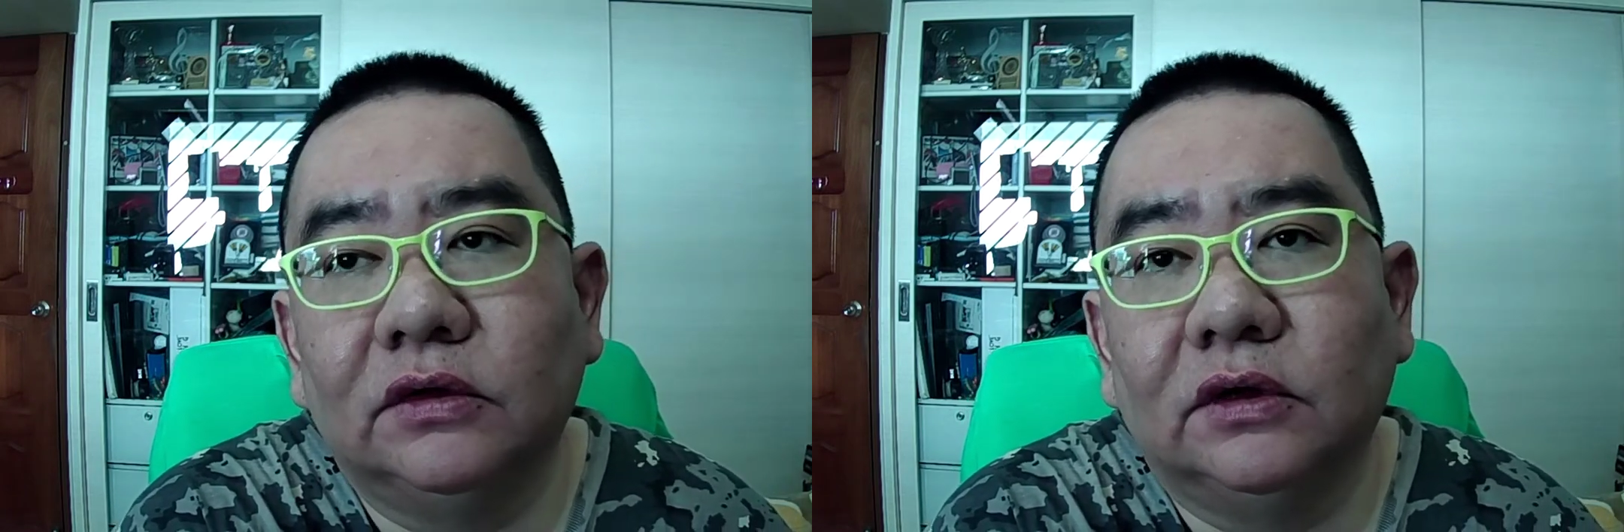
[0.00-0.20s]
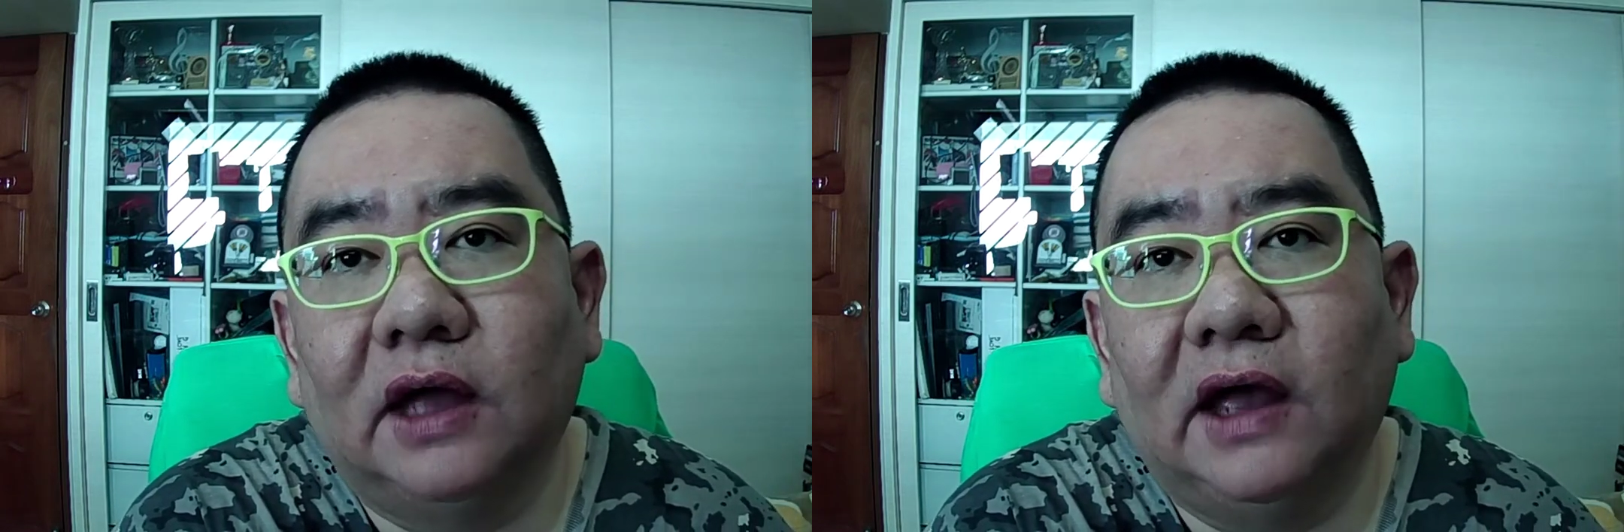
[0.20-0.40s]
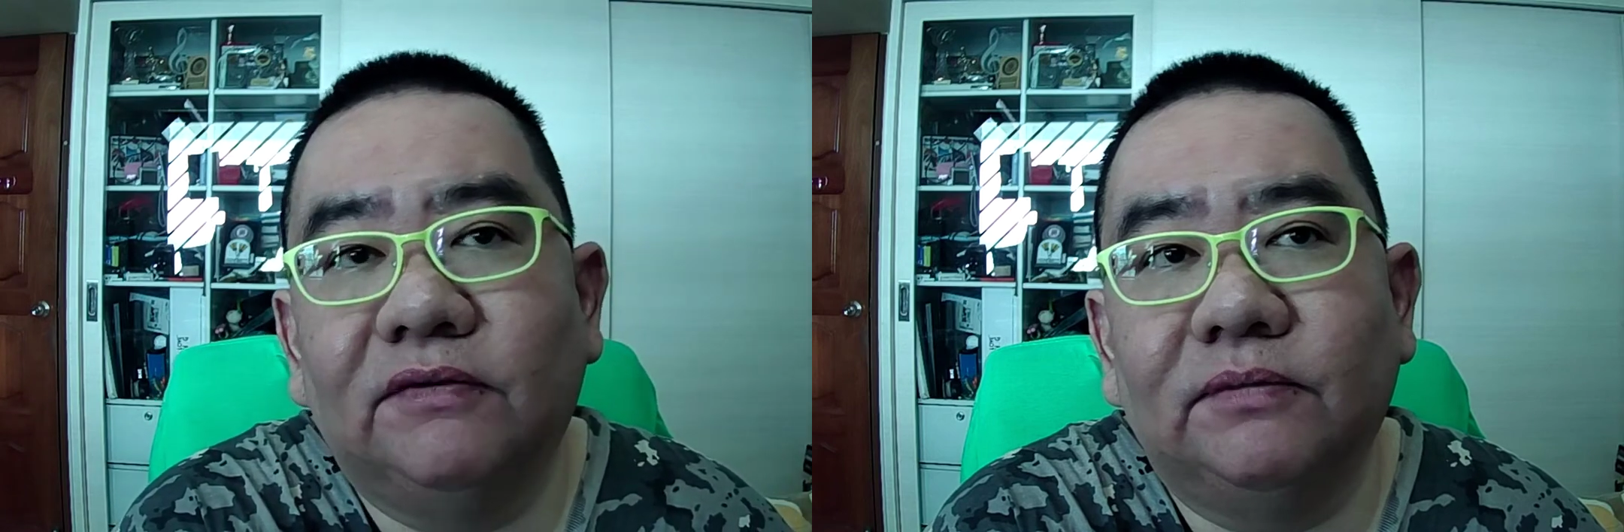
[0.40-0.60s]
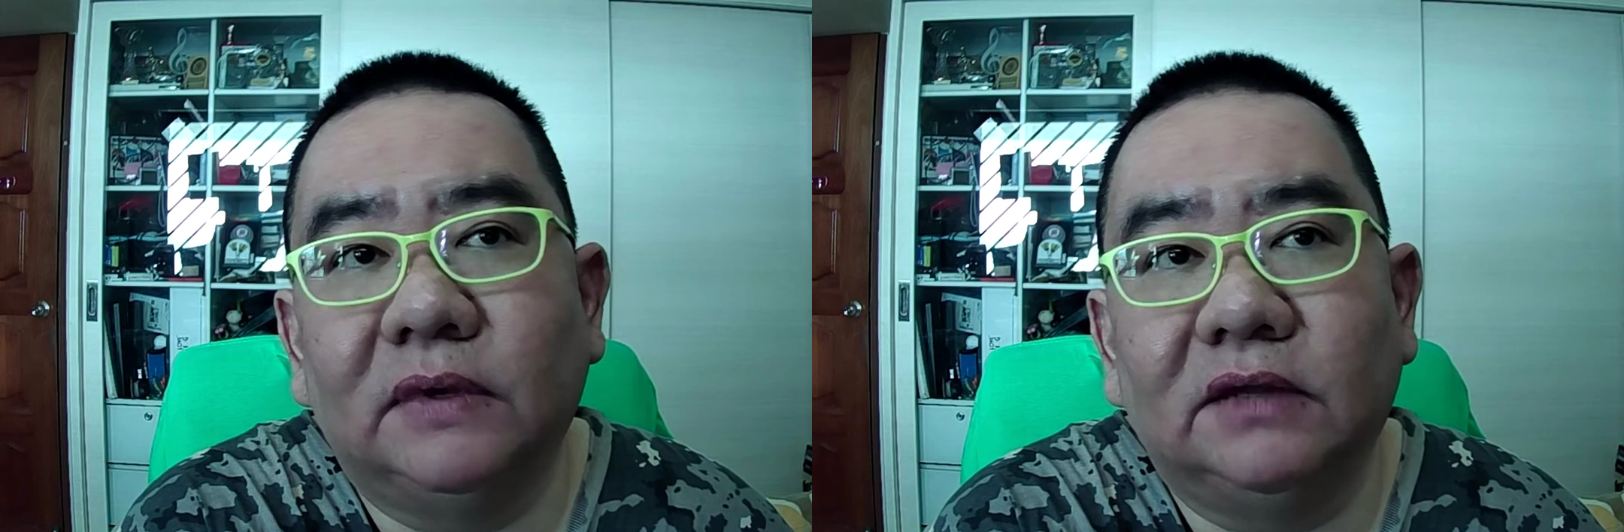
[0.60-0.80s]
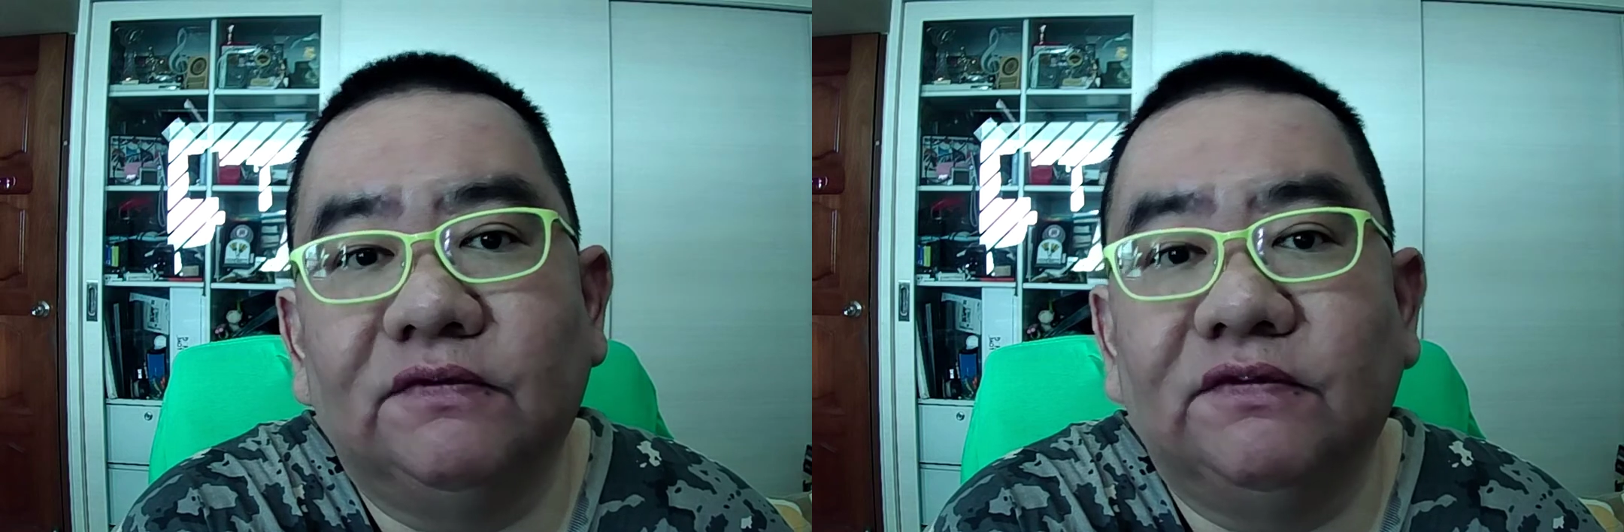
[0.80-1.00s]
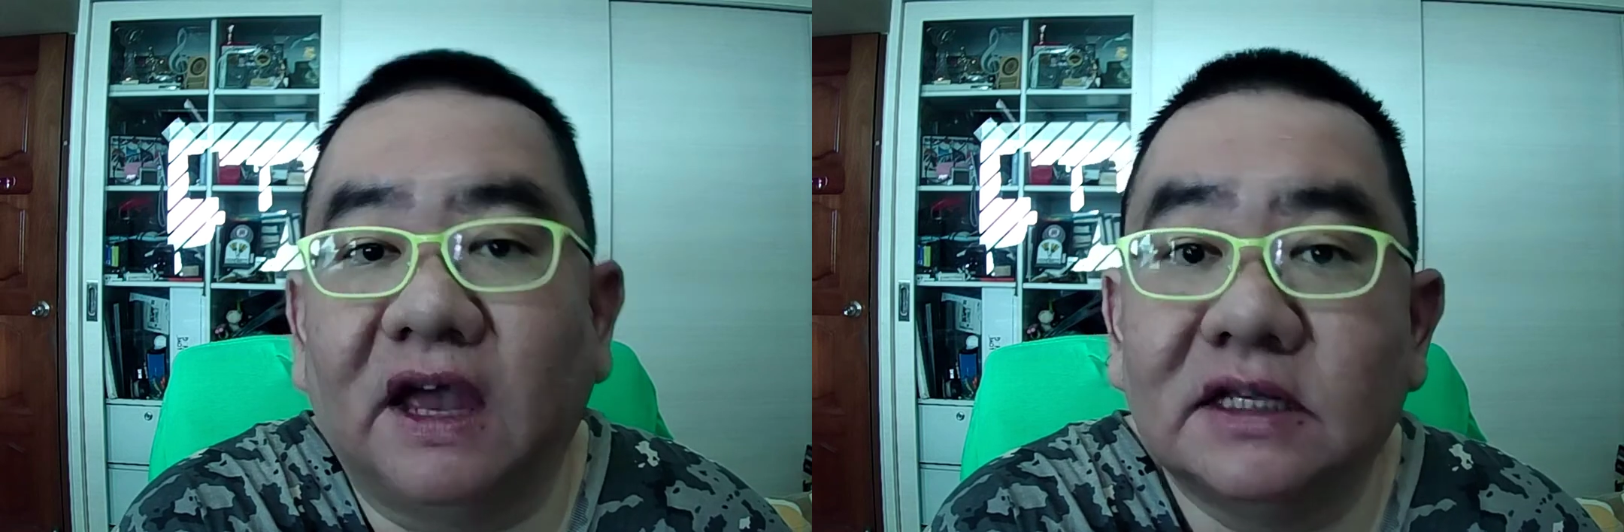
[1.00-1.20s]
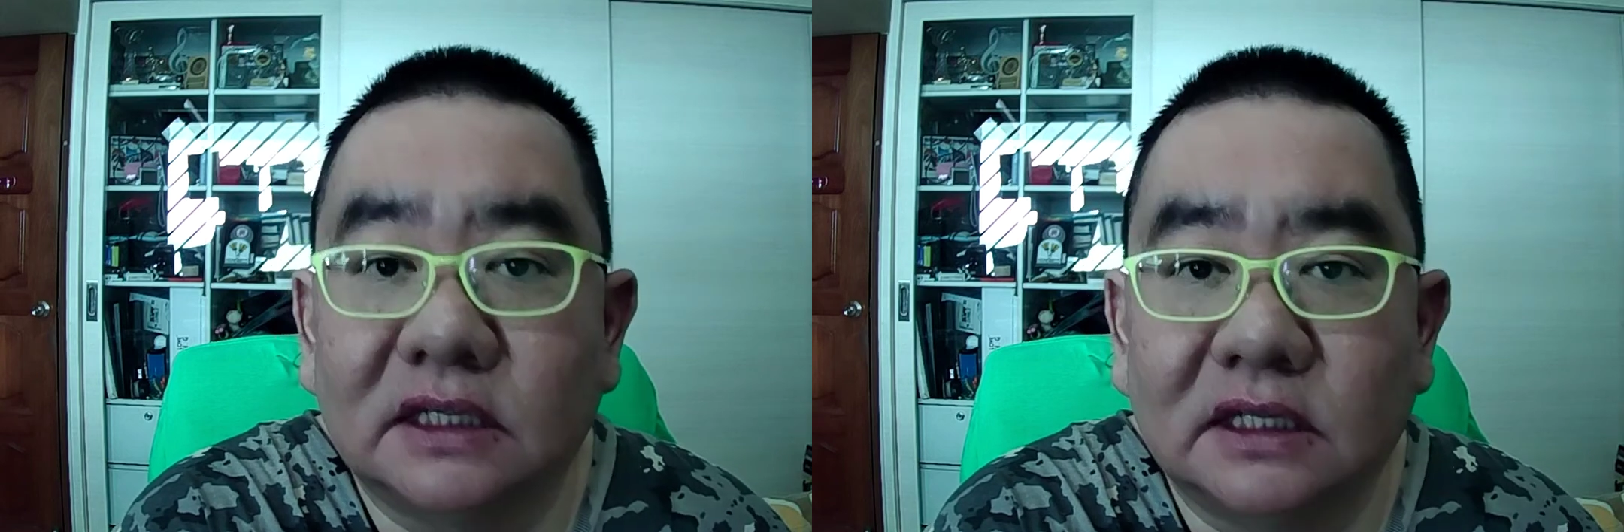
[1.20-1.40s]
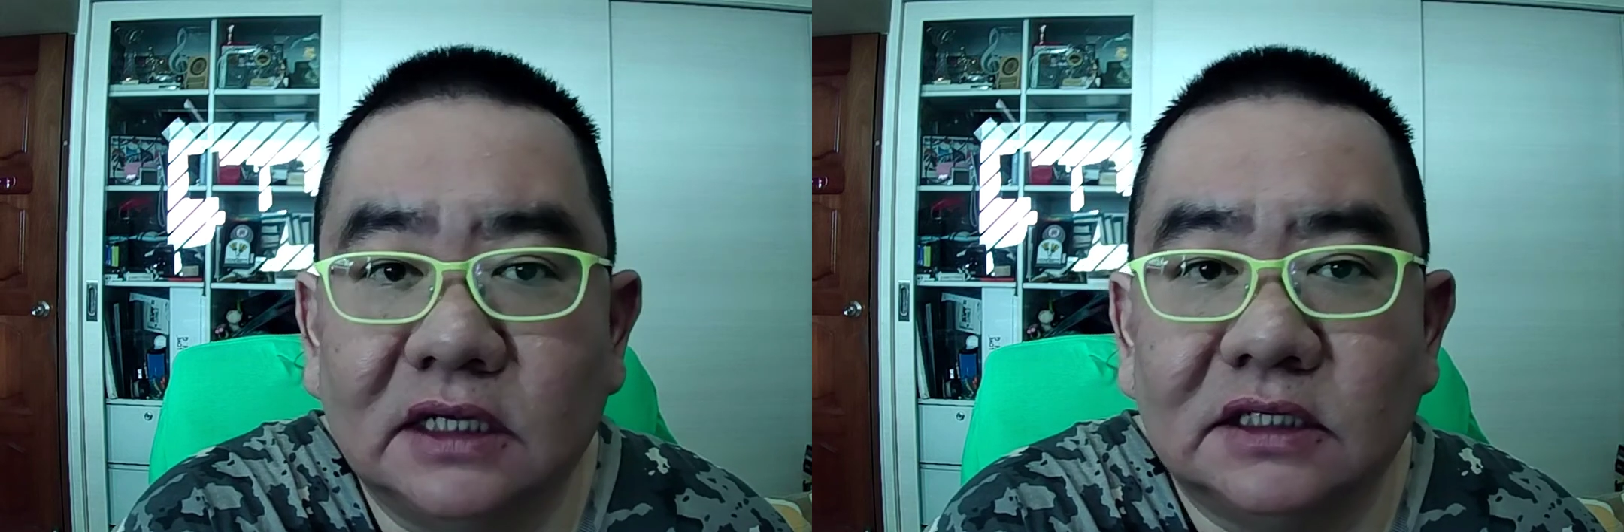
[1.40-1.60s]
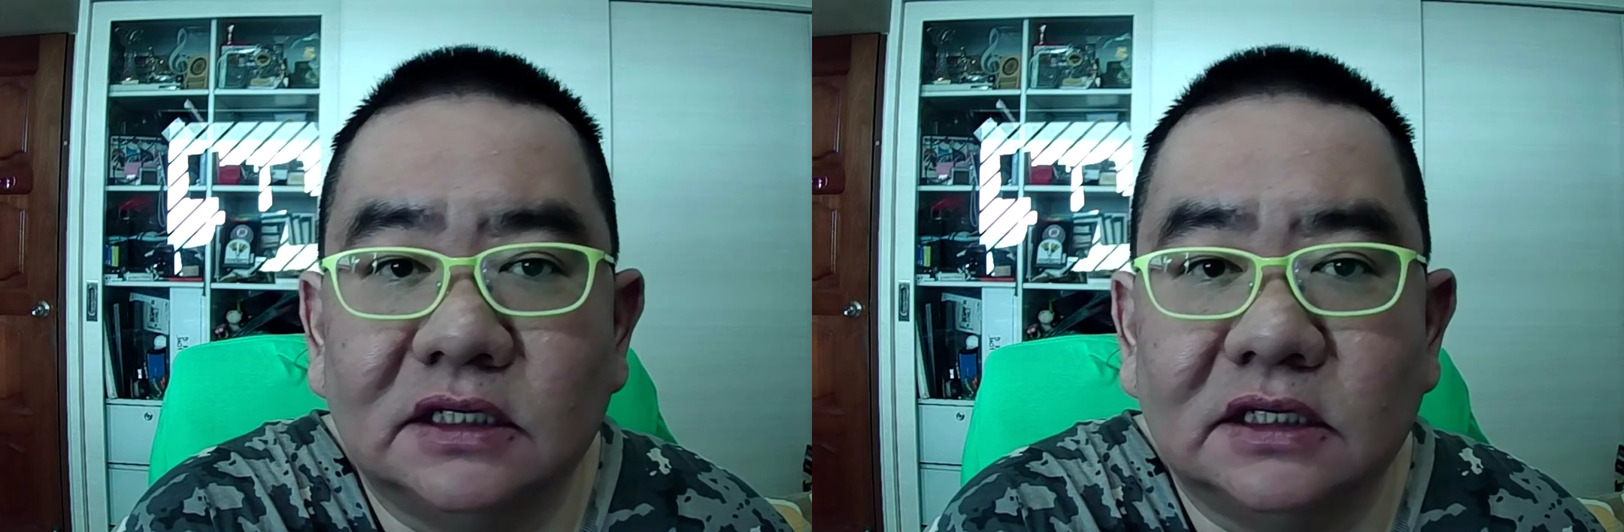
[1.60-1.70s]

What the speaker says: have been vaccinated.